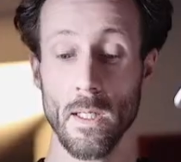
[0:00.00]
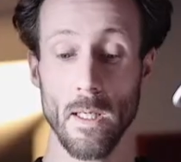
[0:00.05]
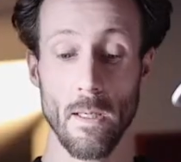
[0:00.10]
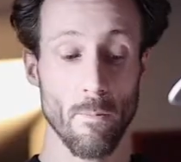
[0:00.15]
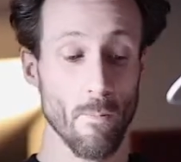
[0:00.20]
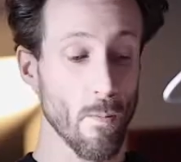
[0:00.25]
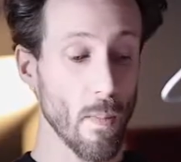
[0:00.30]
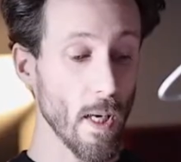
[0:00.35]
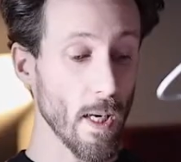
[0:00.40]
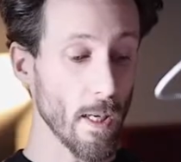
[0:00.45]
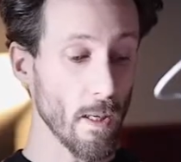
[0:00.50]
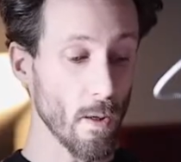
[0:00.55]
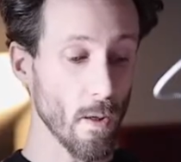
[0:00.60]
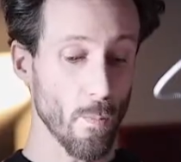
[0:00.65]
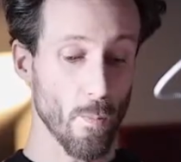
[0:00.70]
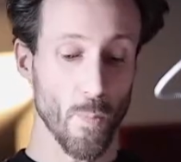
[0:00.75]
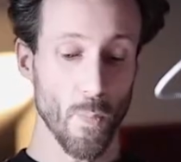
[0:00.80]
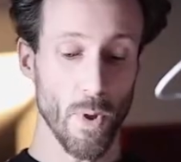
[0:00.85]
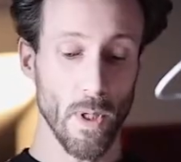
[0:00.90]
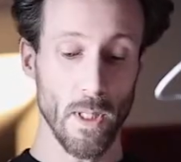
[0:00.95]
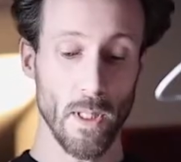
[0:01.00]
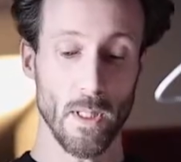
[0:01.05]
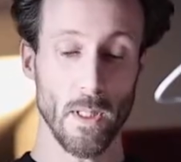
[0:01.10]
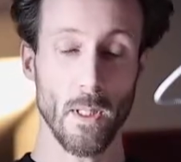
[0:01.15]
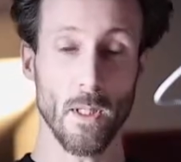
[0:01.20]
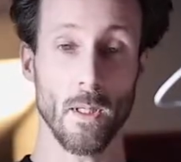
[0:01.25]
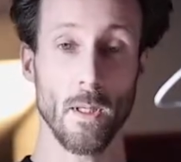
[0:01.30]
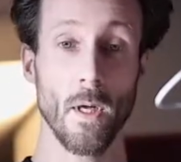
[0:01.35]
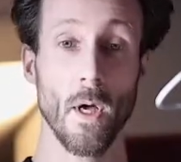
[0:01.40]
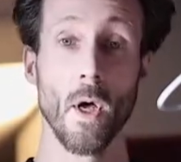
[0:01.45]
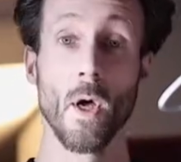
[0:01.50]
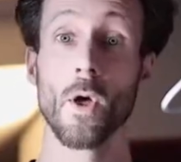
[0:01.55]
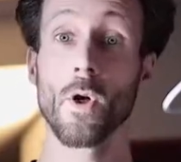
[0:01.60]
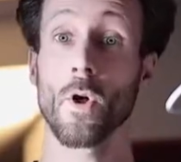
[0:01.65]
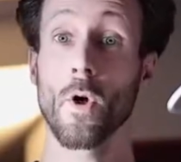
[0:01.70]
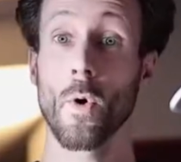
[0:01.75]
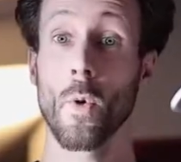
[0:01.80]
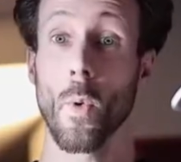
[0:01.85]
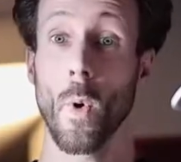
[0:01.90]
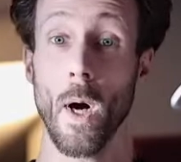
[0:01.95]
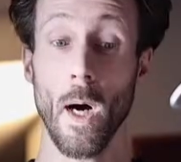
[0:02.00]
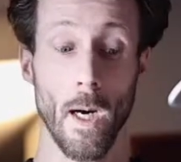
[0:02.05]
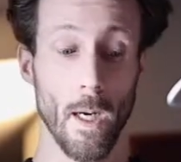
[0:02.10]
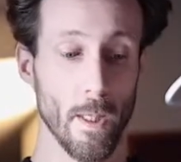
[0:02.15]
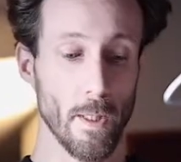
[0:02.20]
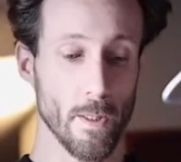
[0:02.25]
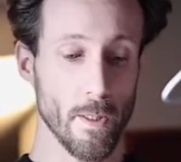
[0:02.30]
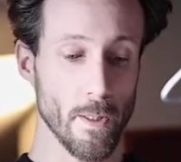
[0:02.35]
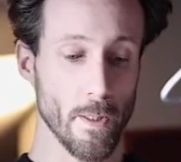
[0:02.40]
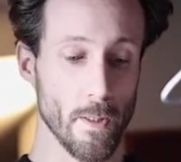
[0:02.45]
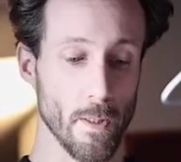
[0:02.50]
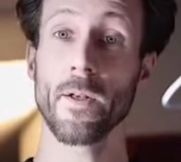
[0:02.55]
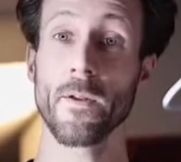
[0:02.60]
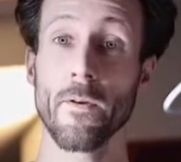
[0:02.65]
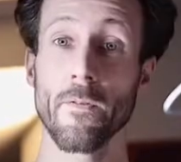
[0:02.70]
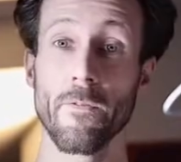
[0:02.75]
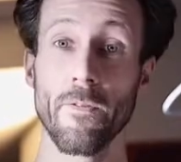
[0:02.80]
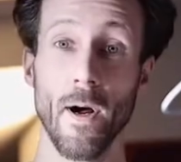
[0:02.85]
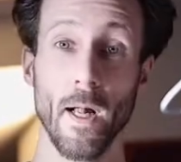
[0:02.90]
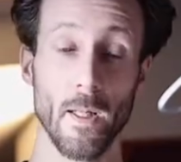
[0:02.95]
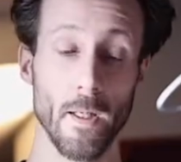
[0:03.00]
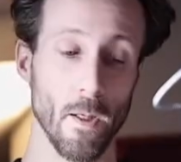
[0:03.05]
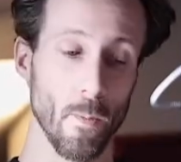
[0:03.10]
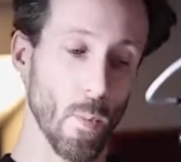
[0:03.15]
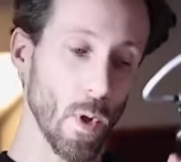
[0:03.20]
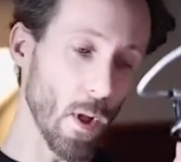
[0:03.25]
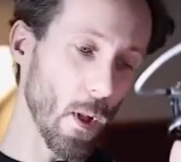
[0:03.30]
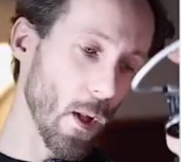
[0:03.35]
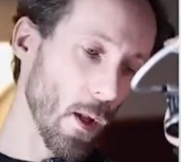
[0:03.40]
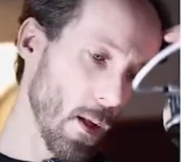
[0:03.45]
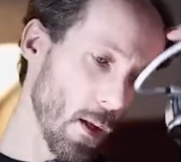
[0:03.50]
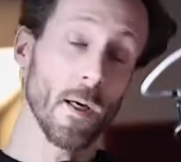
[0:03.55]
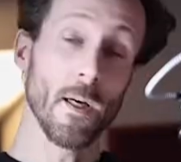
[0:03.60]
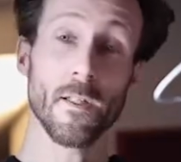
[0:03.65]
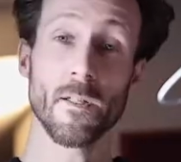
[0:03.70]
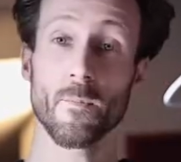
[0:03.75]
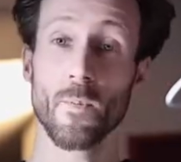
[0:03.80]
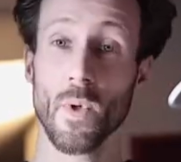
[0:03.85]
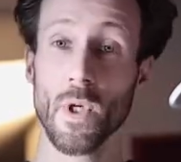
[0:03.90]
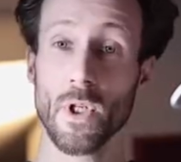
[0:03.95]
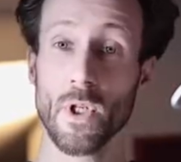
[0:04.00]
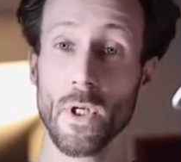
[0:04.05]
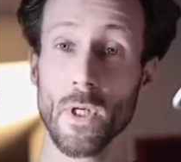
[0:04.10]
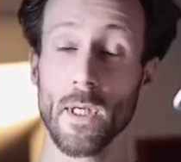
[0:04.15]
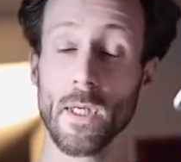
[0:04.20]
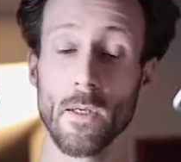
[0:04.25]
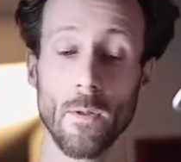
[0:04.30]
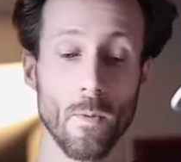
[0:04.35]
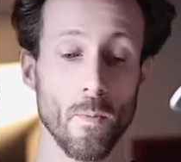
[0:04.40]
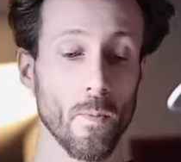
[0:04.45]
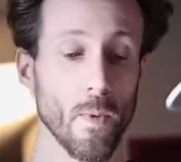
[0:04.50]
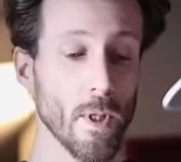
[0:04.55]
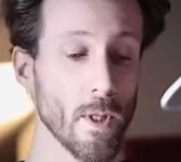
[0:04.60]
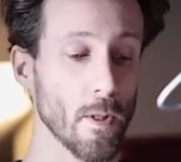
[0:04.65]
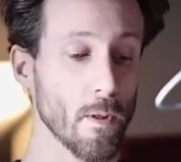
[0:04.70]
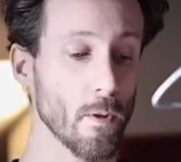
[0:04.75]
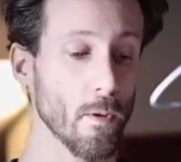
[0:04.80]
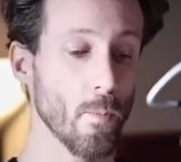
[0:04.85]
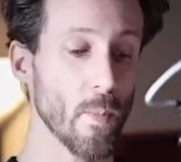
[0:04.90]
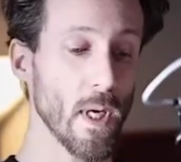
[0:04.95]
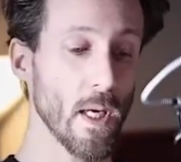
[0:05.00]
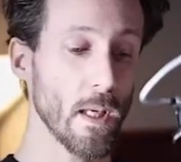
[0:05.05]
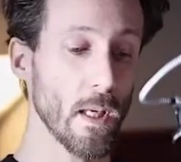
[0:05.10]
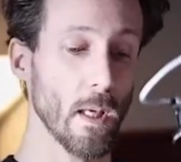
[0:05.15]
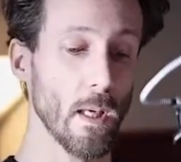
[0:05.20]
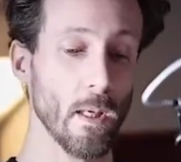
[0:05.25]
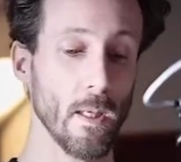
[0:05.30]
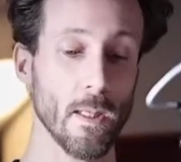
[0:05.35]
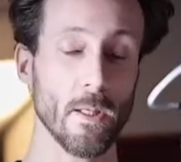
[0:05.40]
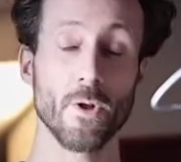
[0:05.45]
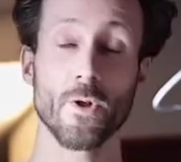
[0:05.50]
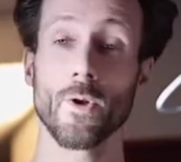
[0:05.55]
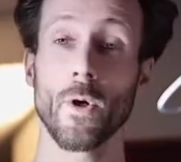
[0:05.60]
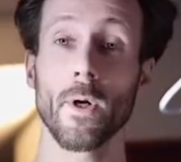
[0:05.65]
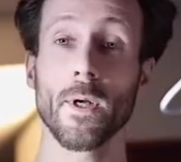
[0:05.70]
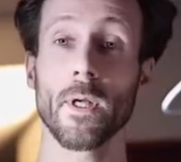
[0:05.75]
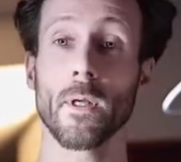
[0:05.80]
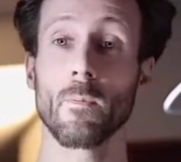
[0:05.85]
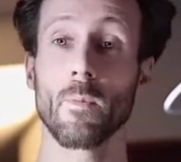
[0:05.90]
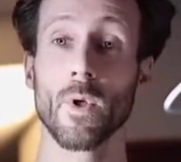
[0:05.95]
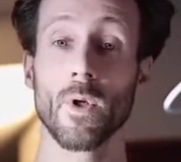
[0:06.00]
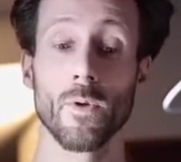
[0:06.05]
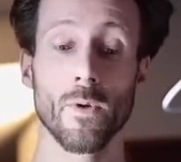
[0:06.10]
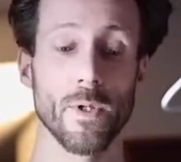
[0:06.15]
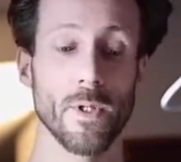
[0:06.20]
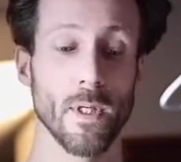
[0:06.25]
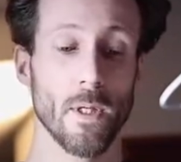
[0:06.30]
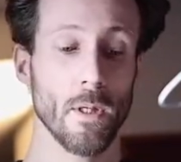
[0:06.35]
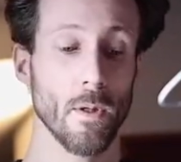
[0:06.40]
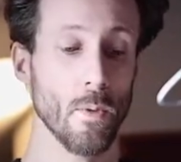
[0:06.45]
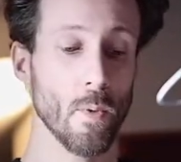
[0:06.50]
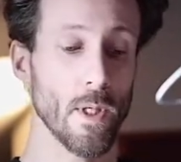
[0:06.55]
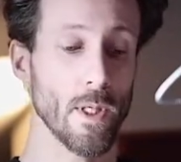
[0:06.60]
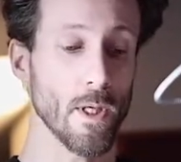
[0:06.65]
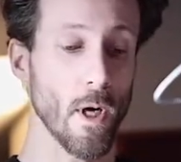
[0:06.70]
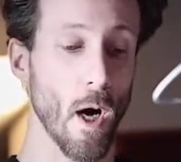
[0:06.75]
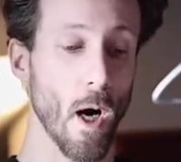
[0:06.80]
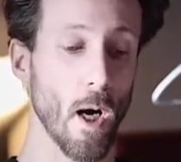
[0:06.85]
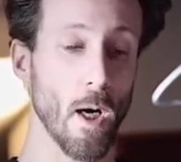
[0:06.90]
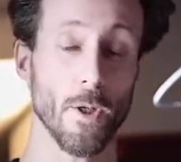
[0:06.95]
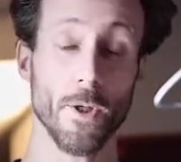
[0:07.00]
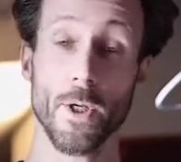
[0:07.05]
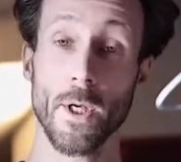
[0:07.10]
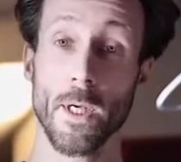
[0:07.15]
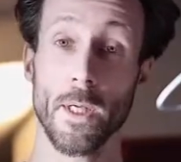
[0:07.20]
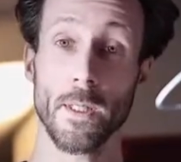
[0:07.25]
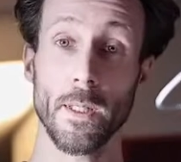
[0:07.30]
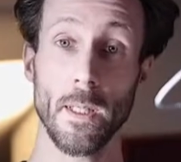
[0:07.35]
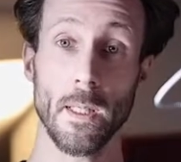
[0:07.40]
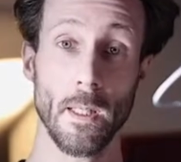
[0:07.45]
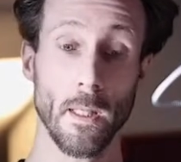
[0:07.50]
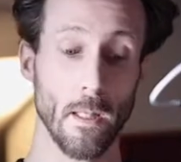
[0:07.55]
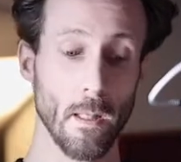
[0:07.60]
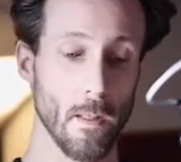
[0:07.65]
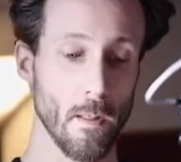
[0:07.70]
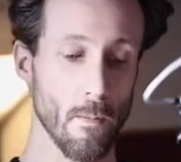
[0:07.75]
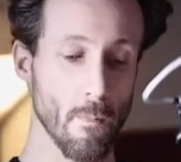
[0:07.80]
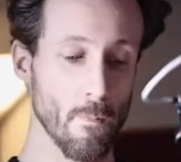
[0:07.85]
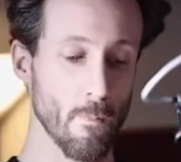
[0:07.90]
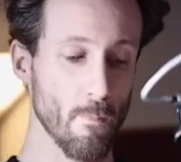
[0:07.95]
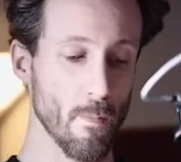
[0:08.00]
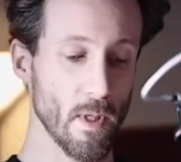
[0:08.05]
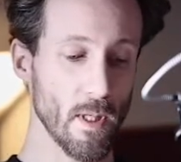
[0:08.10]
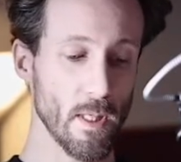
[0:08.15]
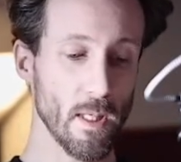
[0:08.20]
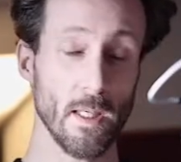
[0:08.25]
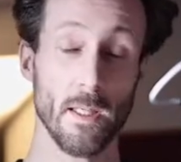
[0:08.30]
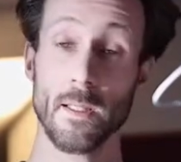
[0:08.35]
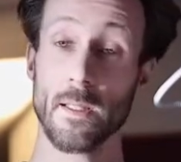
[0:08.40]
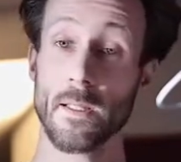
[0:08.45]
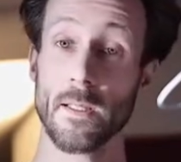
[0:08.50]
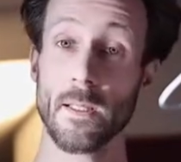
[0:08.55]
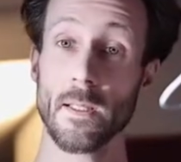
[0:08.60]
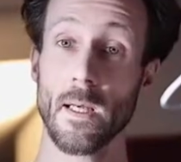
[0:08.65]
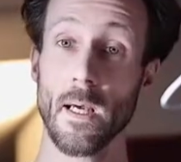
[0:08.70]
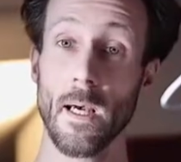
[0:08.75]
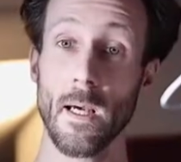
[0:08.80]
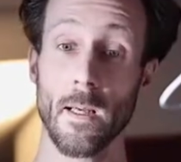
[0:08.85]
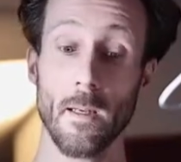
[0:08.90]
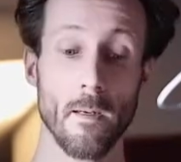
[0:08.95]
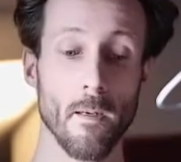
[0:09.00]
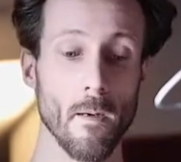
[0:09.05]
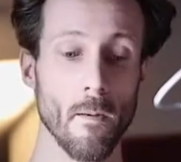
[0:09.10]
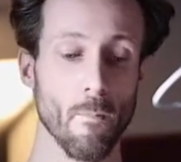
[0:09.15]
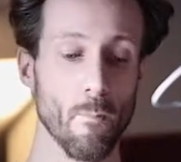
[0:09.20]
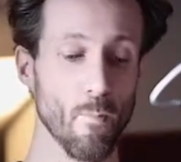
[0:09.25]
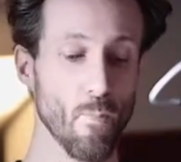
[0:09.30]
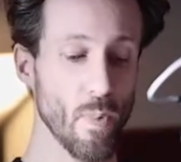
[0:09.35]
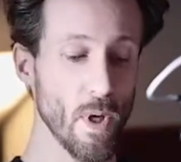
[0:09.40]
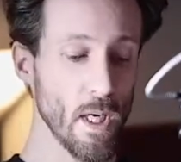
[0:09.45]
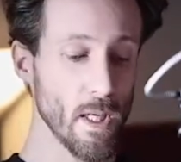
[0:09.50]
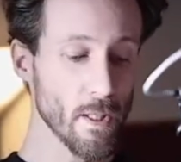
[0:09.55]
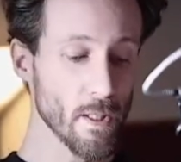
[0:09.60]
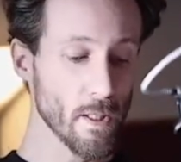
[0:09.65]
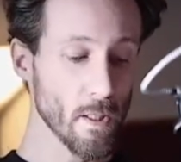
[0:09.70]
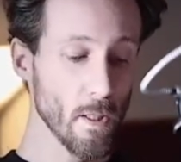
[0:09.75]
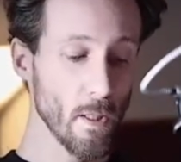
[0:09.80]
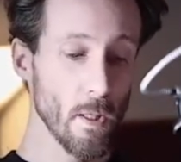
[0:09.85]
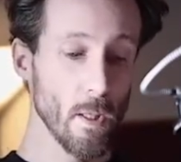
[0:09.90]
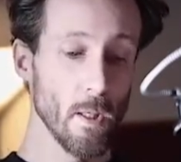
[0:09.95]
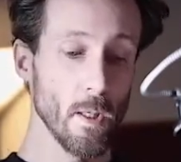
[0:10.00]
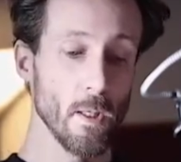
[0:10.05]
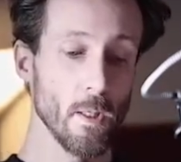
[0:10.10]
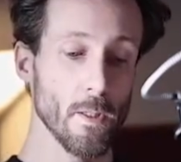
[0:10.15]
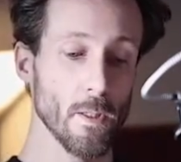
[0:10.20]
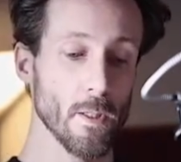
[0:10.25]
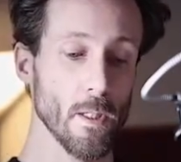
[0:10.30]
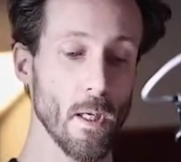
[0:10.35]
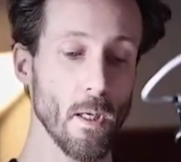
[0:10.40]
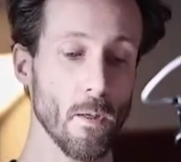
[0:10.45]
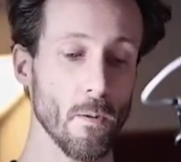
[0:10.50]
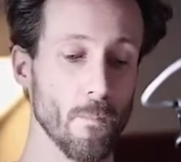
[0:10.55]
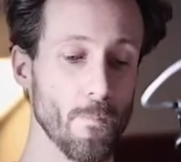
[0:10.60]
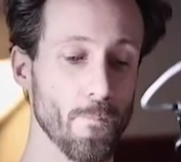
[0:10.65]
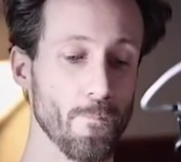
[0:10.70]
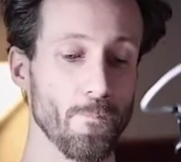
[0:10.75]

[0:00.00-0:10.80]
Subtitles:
in my opinion, quite valuable. Especially when you make electronic music with hard-hitting kicks and bass. So